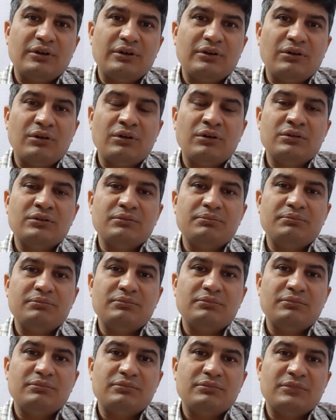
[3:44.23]
on
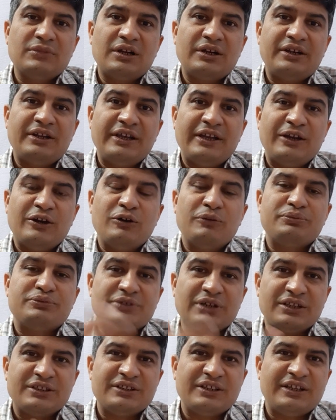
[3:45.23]
the day of
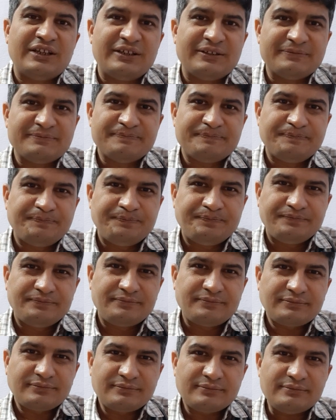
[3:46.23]
surgery,
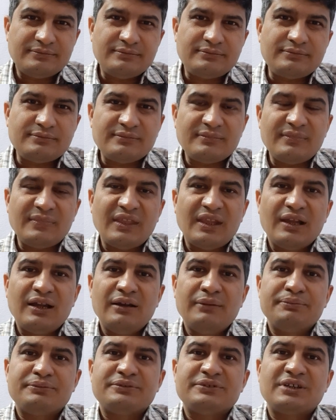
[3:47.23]

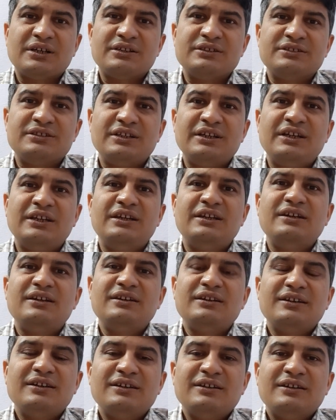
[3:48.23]
if surgery
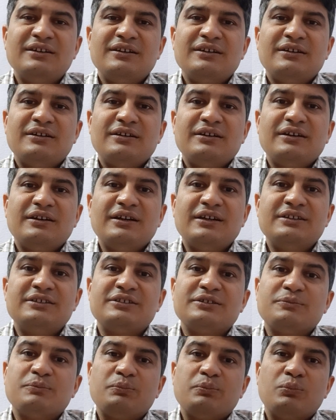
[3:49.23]
is
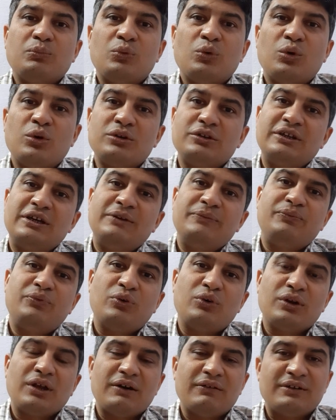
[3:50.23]
more than
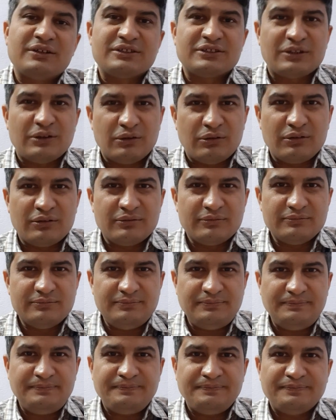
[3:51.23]
4 hours long,
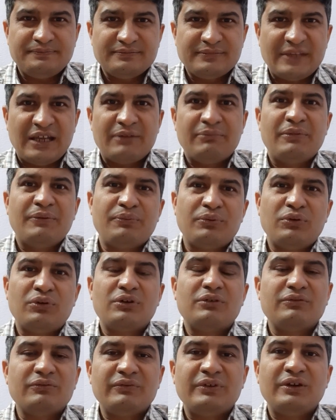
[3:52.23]
and before
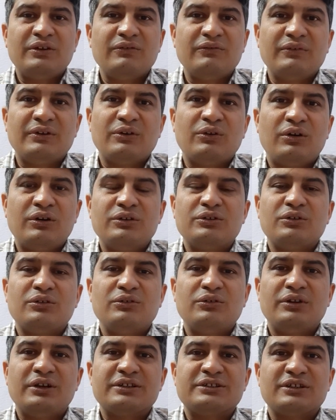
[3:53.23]
we're going to
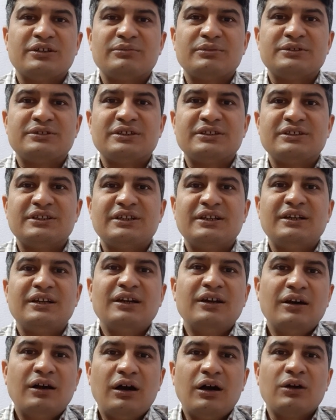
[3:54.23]
duration of the surgery,
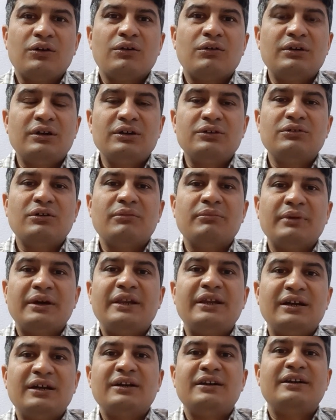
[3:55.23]
according to
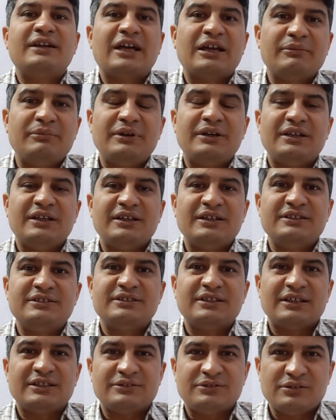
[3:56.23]
American Diabetes
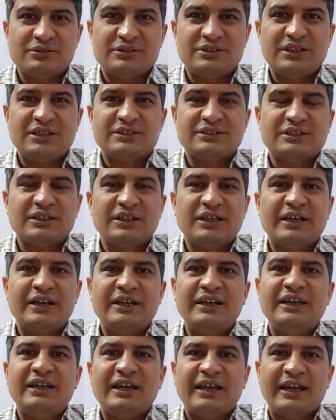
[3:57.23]
Association,
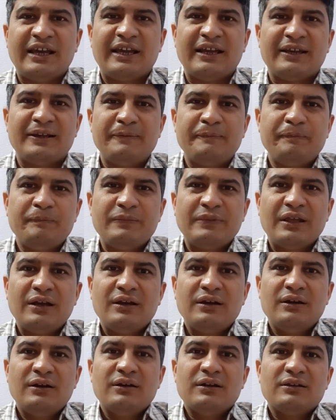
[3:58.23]
ADA,
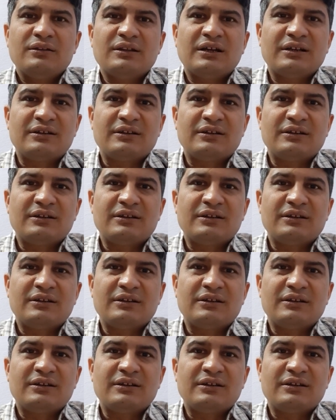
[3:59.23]
the